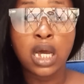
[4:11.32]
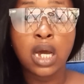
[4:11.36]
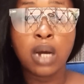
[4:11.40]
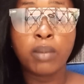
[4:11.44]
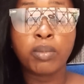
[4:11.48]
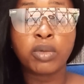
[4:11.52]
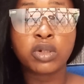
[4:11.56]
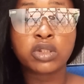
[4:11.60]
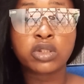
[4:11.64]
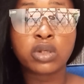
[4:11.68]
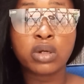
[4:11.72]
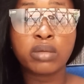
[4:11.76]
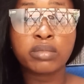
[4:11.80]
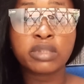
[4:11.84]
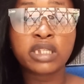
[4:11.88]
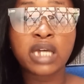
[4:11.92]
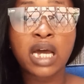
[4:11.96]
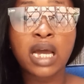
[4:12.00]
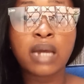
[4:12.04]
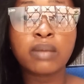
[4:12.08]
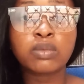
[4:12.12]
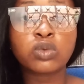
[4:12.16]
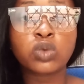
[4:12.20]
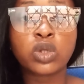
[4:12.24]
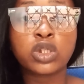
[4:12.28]
but
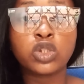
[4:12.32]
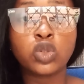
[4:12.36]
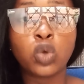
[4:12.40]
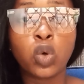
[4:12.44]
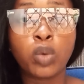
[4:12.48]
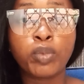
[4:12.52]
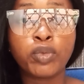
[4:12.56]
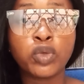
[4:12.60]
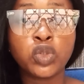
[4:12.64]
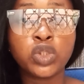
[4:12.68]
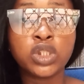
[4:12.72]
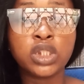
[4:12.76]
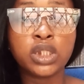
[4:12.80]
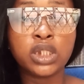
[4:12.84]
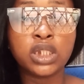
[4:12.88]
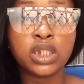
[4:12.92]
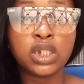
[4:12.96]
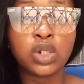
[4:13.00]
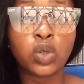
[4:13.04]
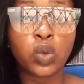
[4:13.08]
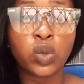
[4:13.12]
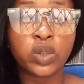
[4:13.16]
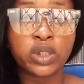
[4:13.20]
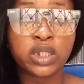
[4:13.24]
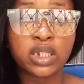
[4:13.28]
sometimes when you open the
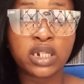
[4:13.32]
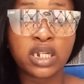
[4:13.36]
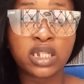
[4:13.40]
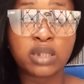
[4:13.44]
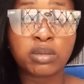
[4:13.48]
container,